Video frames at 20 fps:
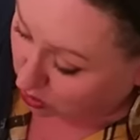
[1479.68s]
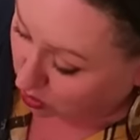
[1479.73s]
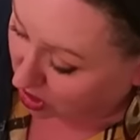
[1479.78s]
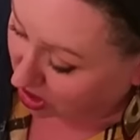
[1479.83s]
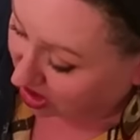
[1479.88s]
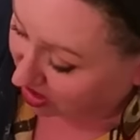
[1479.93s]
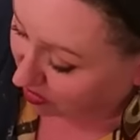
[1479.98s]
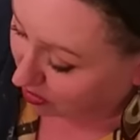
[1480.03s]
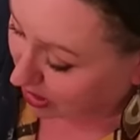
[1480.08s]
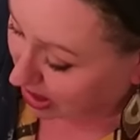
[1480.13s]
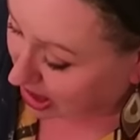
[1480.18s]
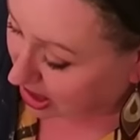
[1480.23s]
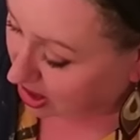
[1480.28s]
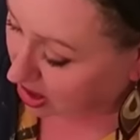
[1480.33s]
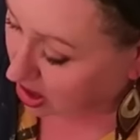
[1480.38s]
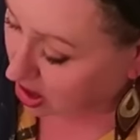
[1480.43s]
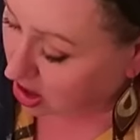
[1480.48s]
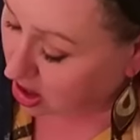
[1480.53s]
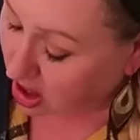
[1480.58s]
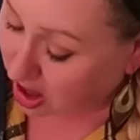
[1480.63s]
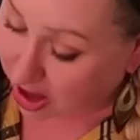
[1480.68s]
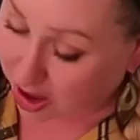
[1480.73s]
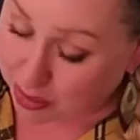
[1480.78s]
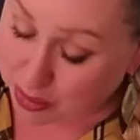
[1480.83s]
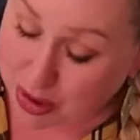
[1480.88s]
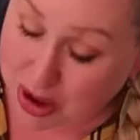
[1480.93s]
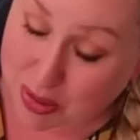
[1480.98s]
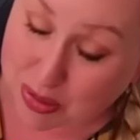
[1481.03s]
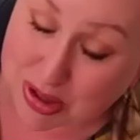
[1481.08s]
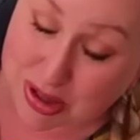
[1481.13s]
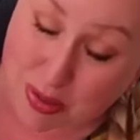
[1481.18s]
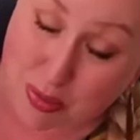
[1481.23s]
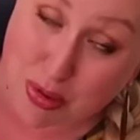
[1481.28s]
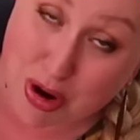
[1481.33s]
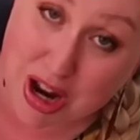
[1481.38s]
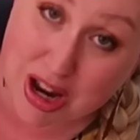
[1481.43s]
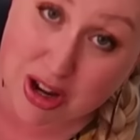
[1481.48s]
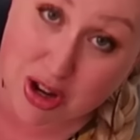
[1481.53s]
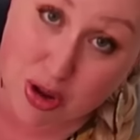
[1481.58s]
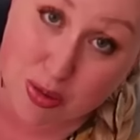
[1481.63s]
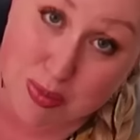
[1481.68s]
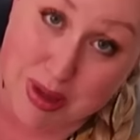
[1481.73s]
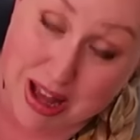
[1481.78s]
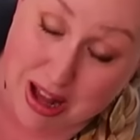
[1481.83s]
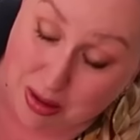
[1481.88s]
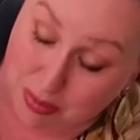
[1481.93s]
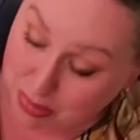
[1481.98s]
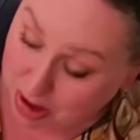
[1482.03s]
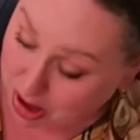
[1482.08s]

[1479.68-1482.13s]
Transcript: as well have been. A, it was a brand new Mega